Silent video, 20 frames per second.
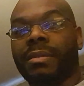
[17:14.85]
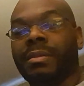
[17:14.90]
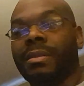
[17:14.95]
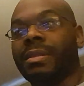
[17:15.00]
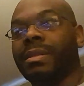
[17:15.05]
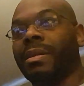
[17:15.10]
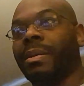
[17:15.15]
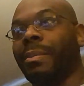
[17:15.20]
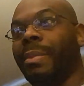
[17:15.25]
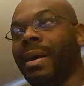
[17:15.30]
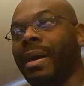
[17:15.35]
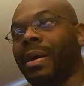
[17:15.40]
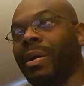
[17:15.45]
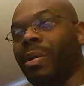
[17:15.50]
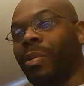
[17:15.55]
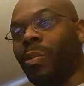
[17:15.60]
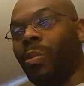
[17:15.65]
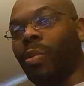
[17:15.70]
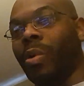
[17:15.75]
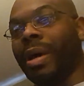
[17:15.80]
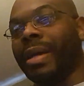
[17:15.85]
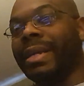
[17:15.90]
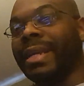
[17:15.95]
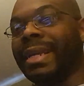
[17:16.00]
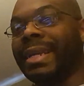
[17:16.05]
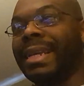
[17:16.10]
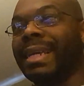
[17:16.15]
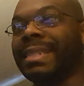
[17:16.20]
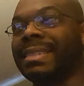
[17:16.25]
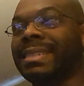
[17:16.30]
I'm buying one
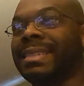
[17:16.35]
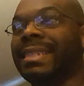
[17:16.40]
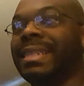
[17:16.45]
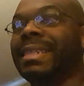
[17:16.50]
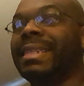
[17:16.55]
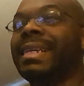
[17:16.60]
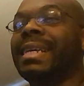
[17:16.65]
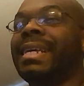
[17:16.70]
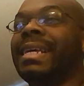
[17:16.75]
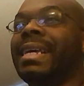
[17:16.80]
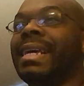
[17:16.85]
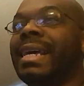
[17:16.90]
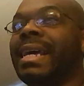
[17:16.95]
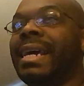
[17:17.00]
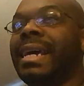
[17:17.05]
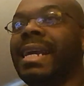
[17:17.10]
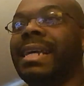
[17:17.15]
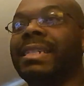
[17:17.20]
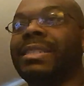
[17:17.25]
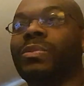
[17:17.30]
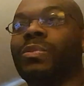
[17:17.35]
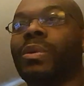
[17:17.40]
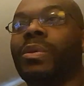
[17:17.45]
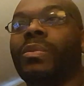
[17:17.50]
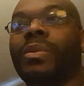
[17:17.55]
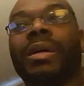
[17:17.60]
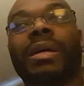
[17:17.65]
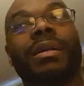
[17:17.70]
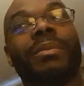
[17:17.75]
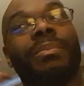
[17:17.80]
and that's it. And I just
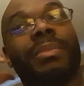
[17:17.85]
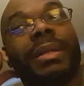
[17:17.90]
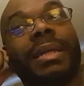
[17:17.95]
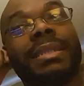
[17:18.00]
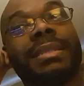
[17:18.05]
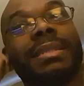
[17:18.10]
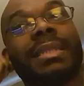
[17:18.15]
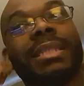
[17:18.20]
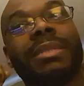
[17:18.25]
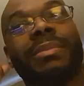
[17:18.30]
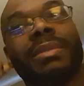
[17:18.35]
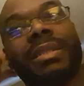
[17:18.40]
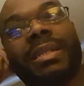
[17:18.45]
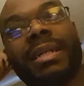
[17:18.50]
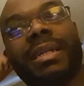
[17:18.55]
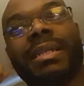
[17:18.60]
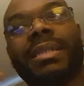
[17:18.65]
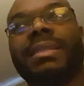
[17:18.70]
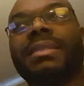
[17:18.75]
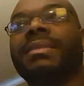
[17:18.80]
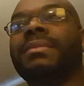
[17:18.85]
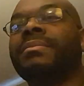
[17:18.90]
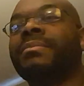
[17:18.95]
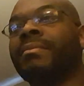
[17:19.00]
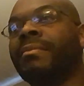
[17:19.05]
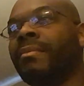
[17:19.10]
went with PlayStation because,